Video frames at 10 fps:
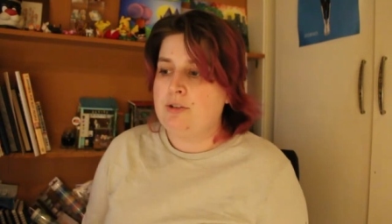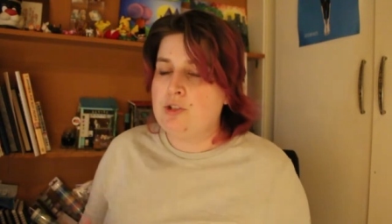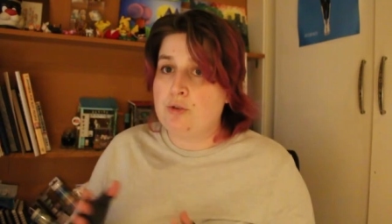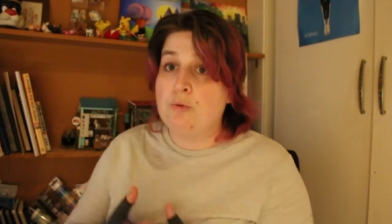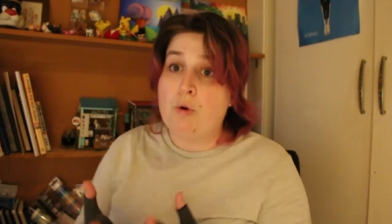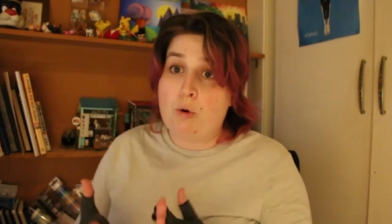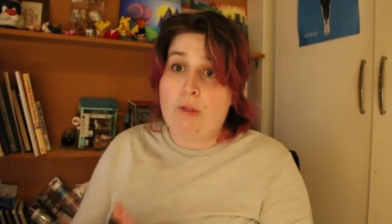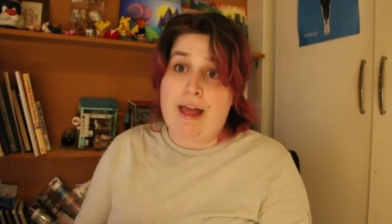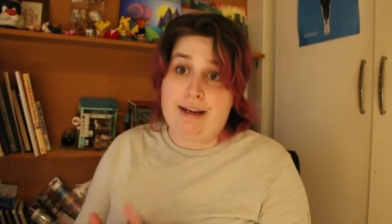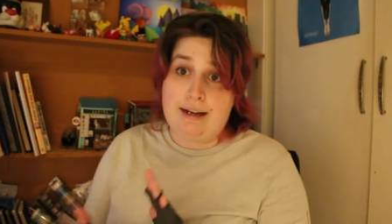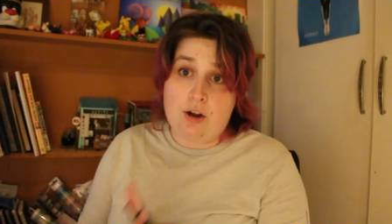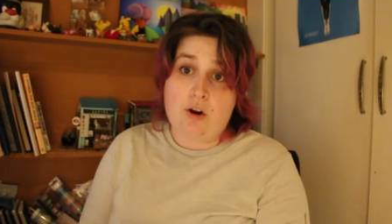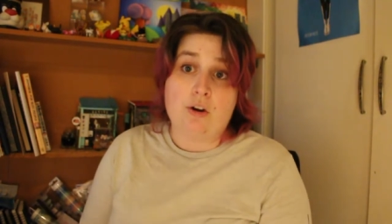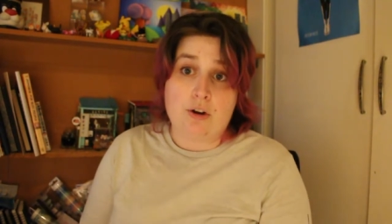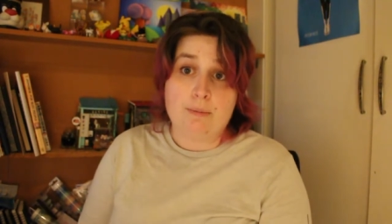Do all that at
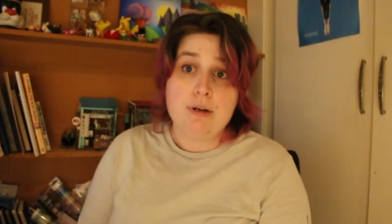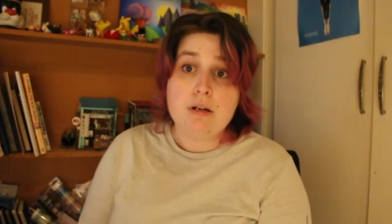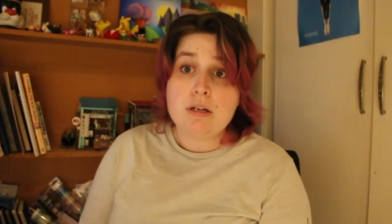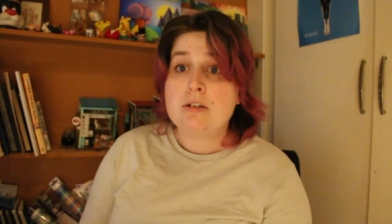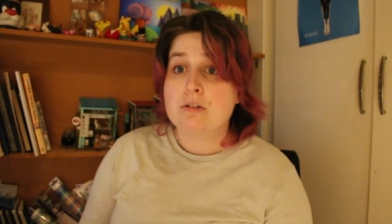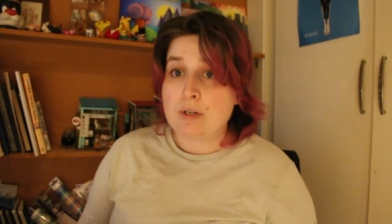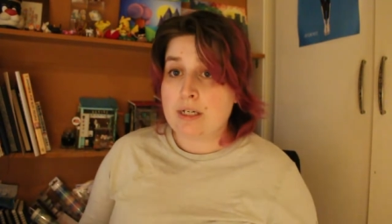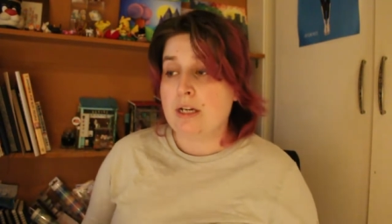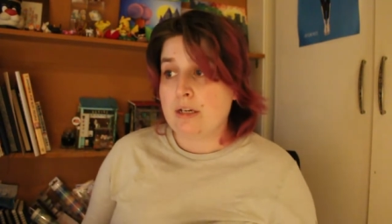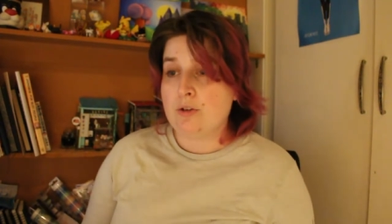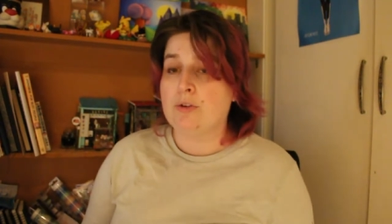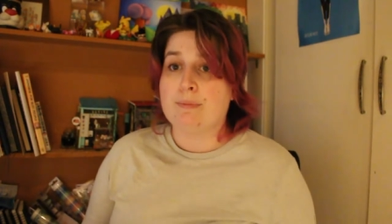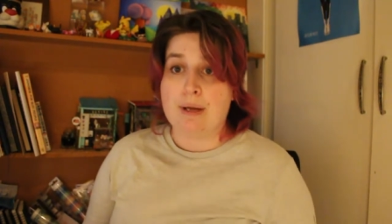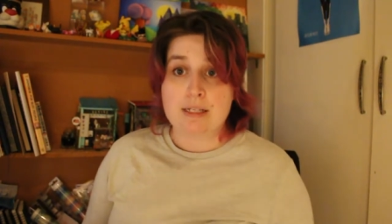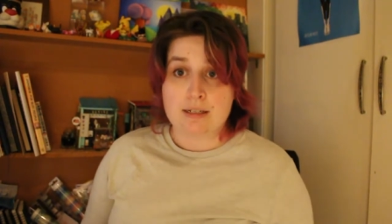home. Do it in your
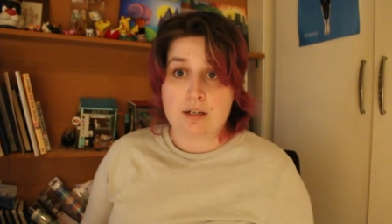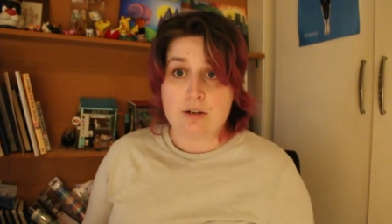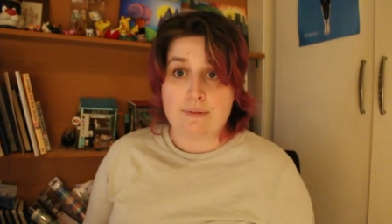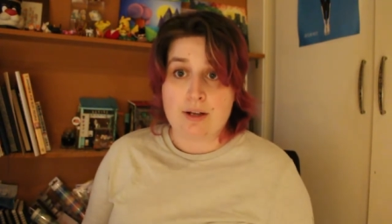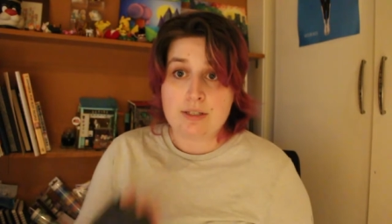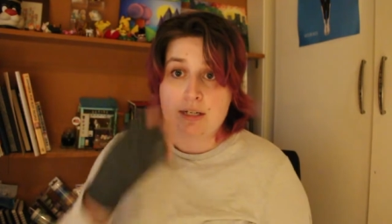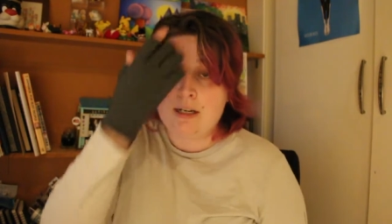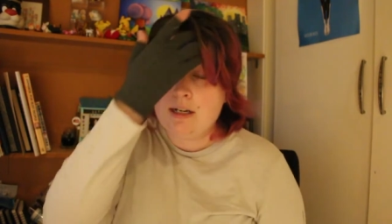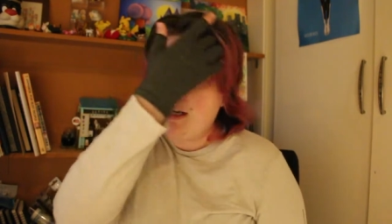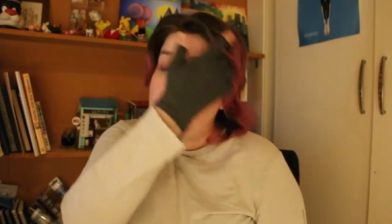domestic university